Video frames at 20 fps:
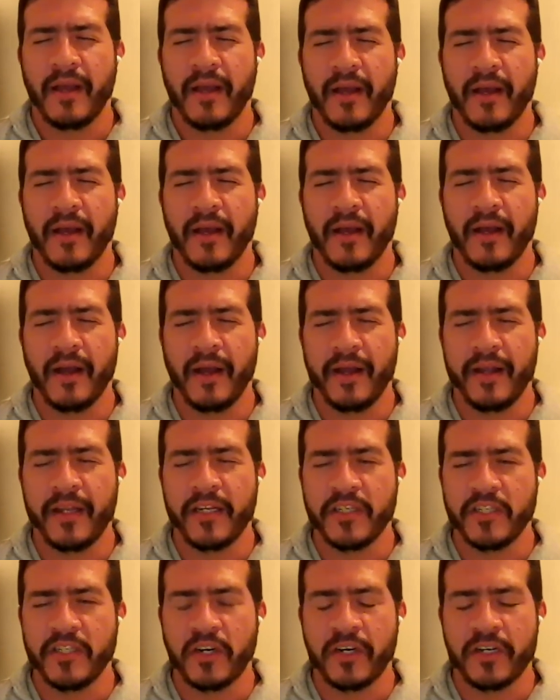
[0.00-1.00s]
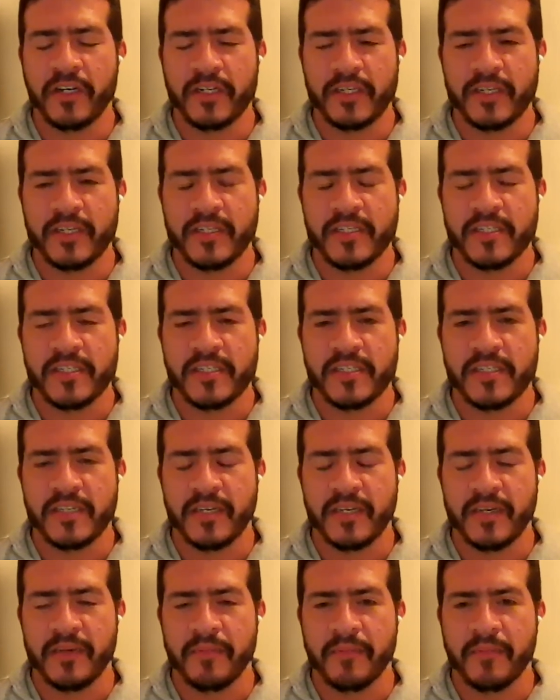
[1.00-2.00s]
I enjoyed
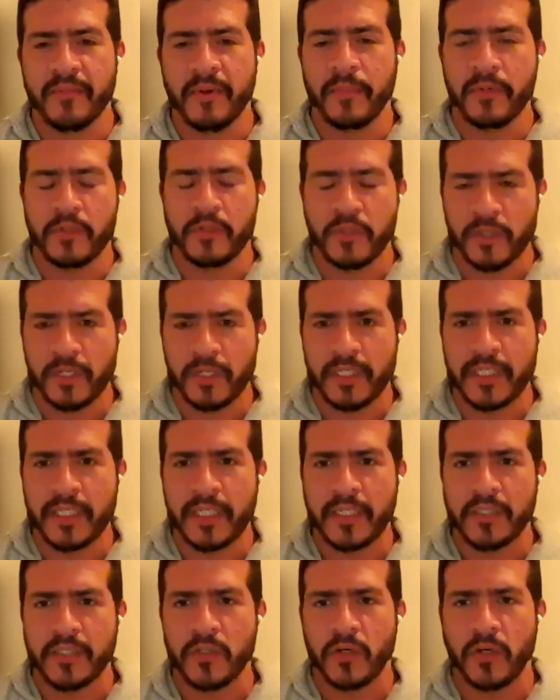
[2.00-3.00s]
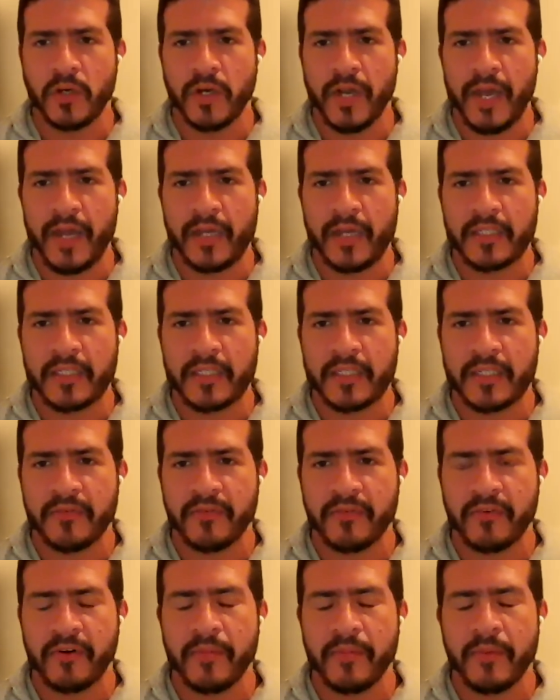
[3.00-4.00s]
this opportunity to
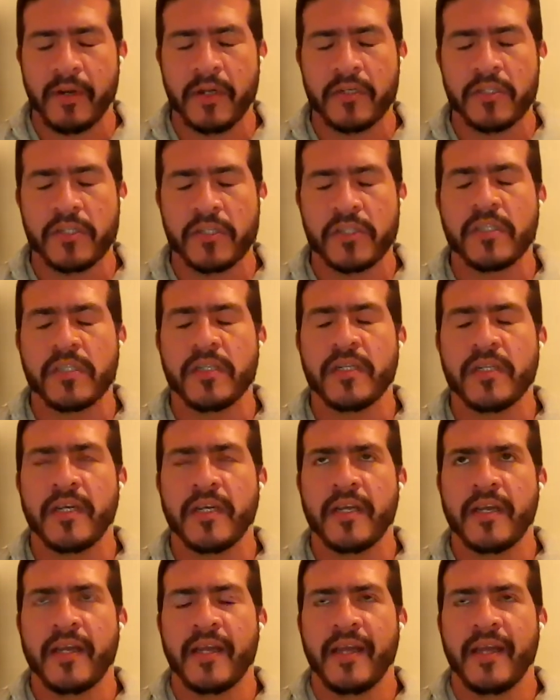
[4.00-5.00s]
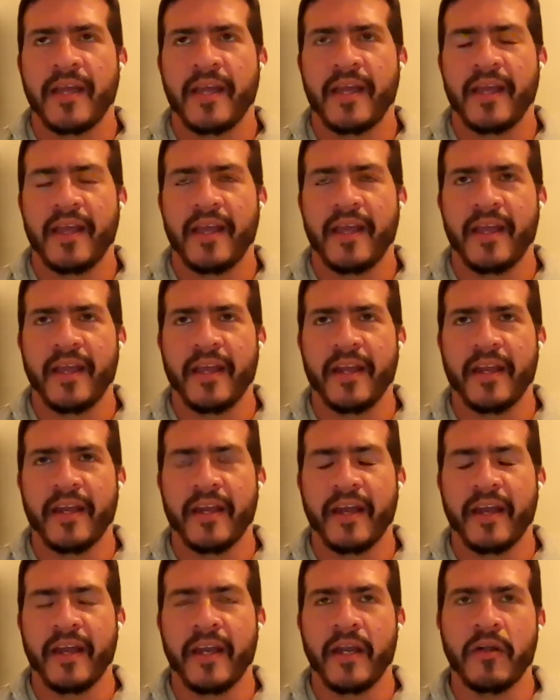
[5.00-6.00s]
connect very much.
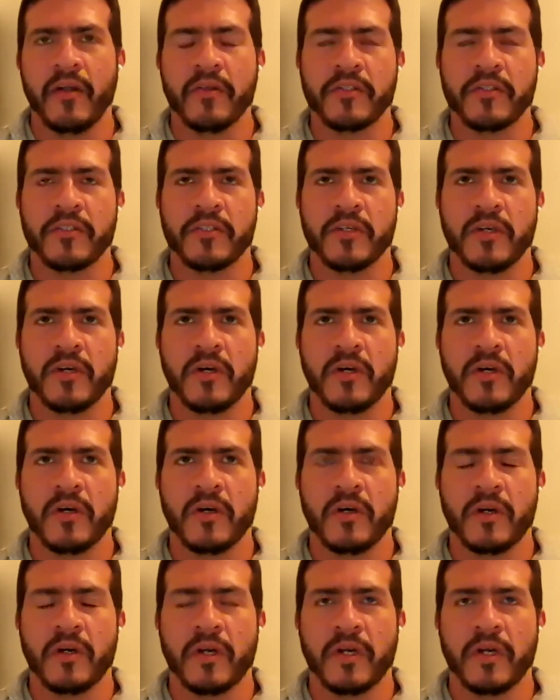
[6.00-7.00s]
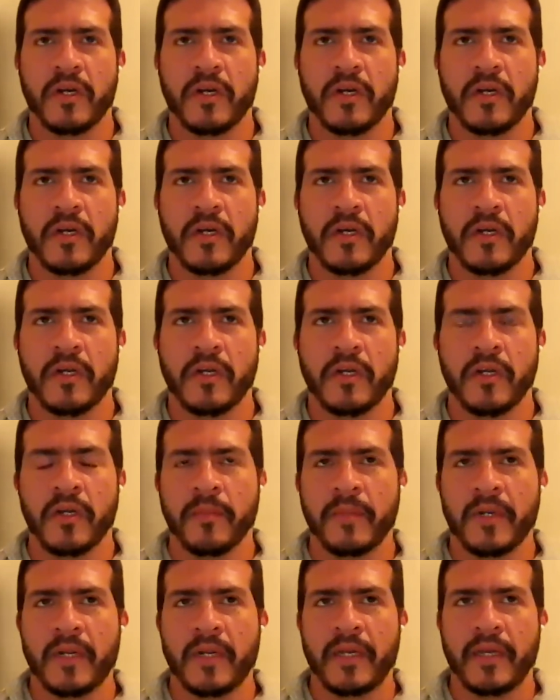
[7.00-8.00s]
And also,
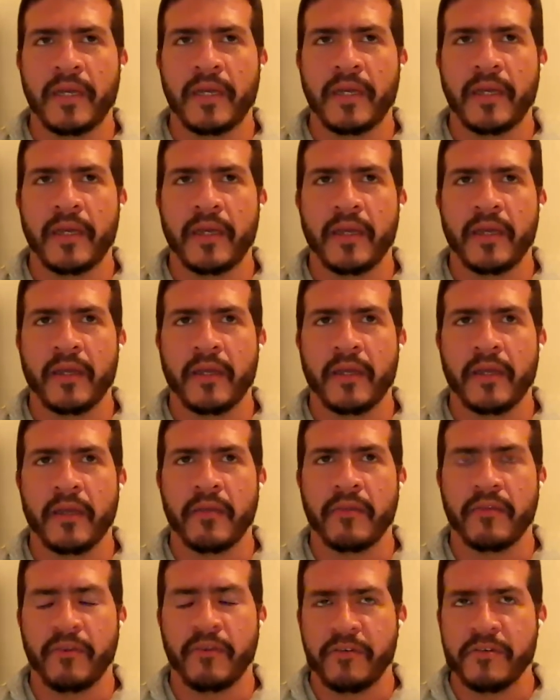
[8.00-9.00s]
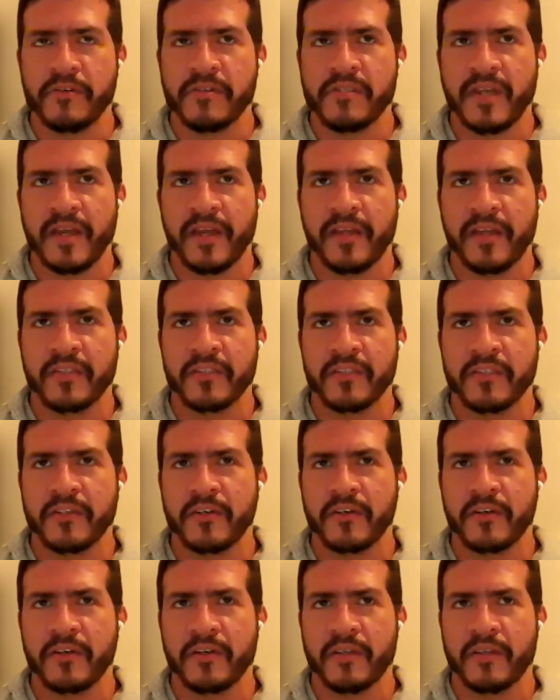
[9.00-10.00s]
normally Thursdays
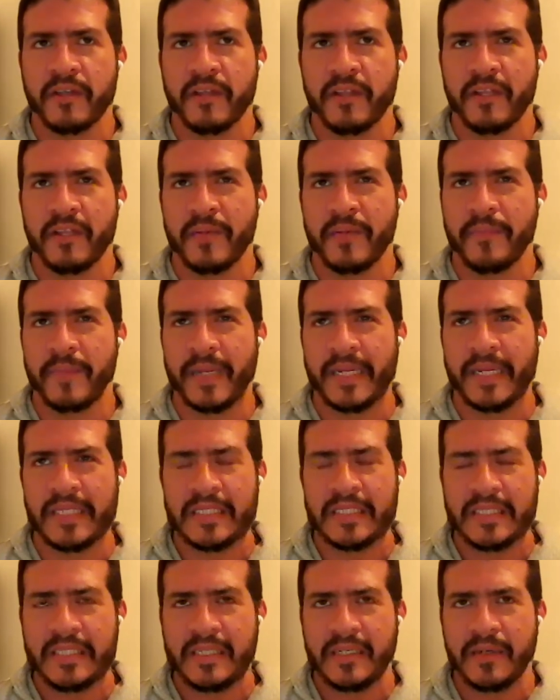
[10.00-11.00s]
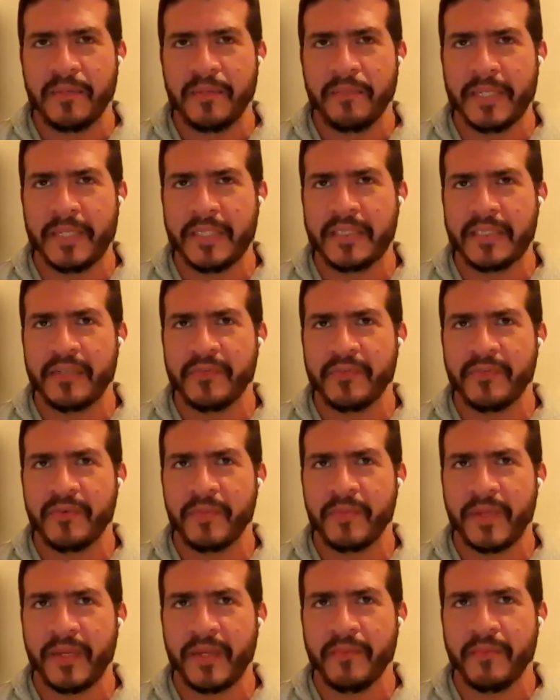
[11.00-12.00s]
are a little bit busy
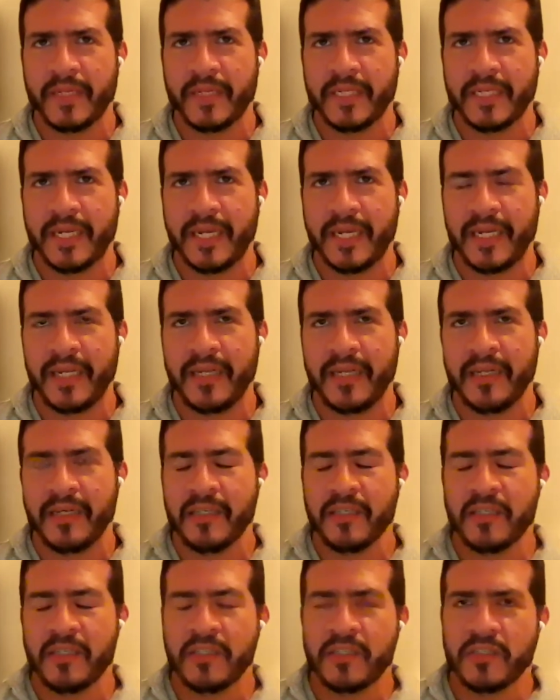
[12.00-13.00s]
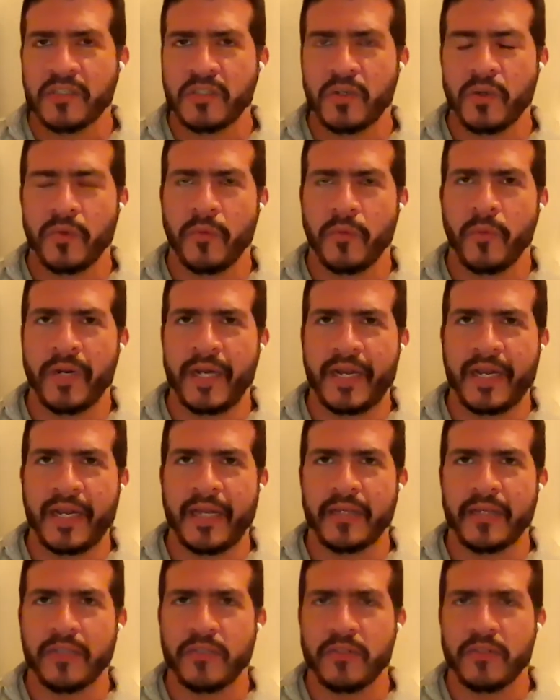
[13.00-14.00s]
for me, my day. So when I
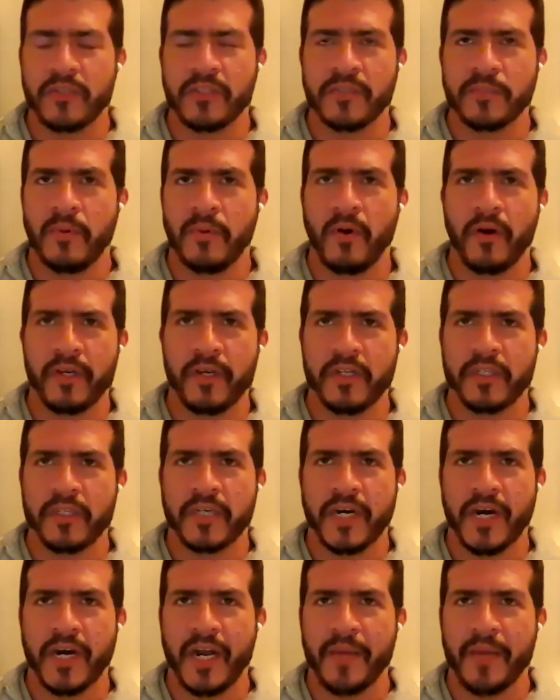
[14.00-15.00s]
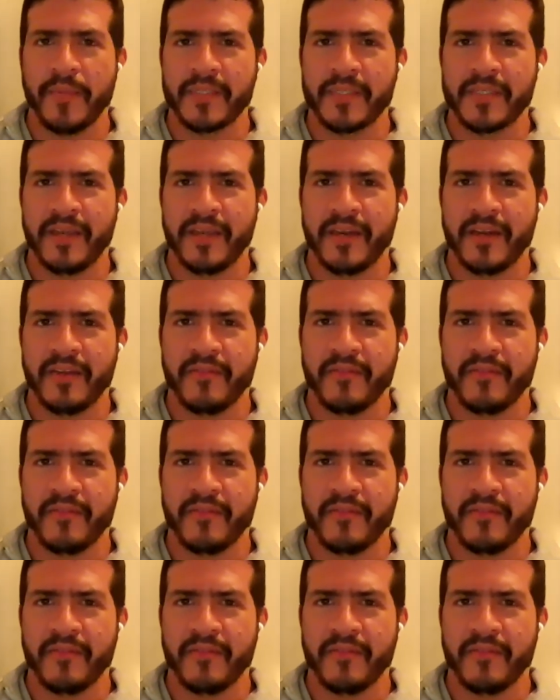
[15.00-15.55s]
get to this point in time, it